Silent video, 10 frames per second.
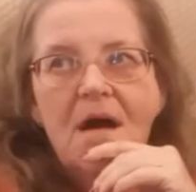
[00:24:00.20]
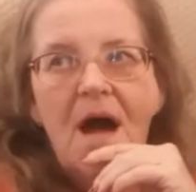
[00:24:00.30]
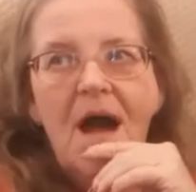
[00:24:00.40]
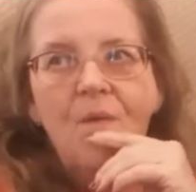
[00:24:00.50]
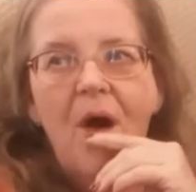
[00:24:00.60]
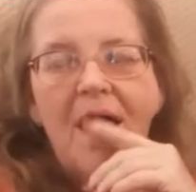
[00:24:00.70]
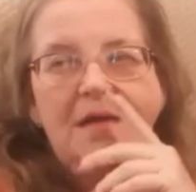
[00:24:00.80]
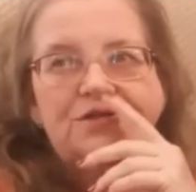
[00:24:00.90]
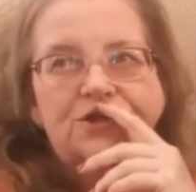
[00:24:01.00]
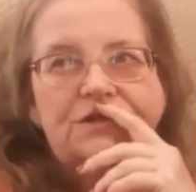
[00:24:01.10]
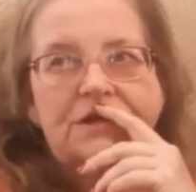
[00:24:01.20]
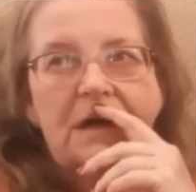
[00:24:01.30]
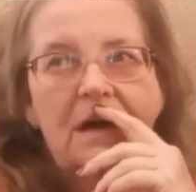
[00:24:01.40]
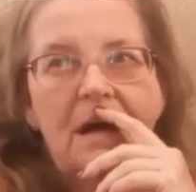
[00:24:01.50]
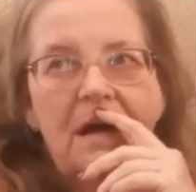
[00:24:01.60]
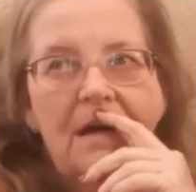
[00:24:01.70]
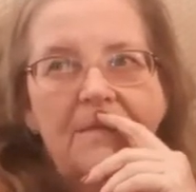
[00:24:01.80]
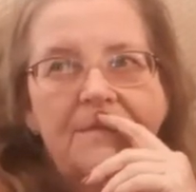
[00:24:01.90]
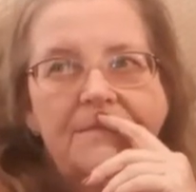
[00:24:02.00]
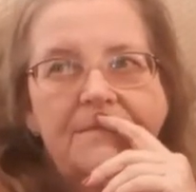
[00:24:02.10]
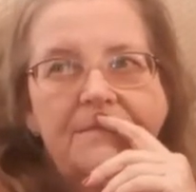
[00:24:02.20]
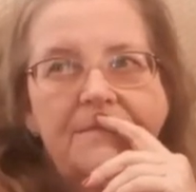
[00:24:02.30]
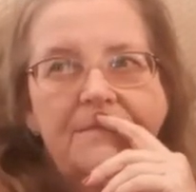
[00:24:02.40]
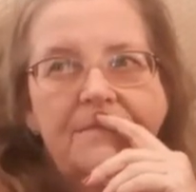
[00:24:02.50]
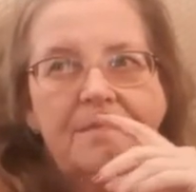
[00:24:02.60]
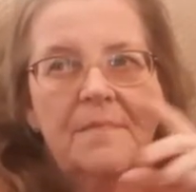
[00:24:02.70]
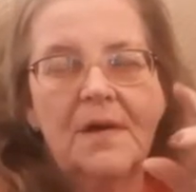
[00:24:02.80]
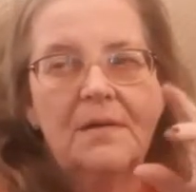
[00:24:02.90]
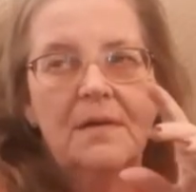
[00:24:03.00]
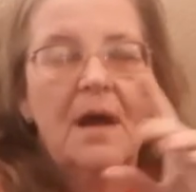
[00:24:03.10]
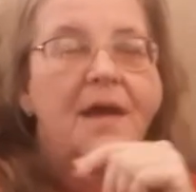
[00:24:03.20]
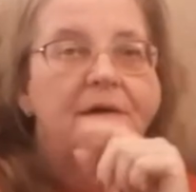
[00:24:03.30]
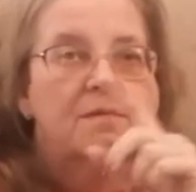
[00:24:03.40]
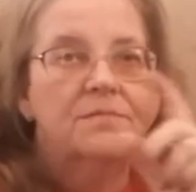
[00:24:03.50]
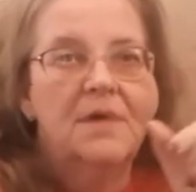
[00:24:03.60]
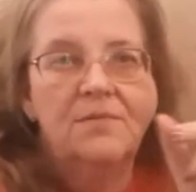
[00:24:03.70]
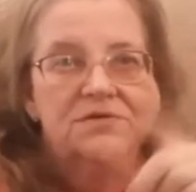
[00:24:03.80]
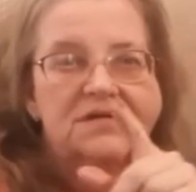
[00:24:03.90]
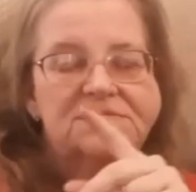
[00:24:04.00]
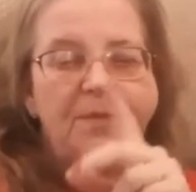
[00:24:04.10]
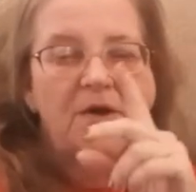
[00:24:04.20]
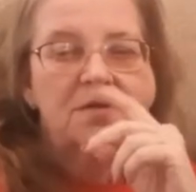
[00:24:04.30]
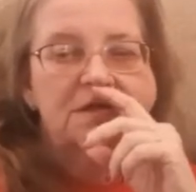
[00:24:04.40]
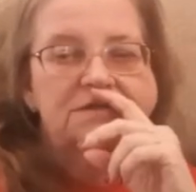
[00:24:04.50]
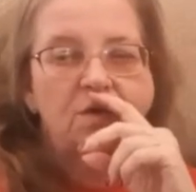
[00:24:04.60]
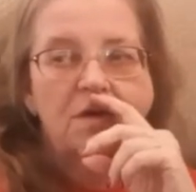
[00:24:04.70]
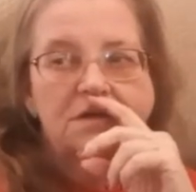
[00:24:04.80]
I watched, um, I know, it was a sparkly squirrel.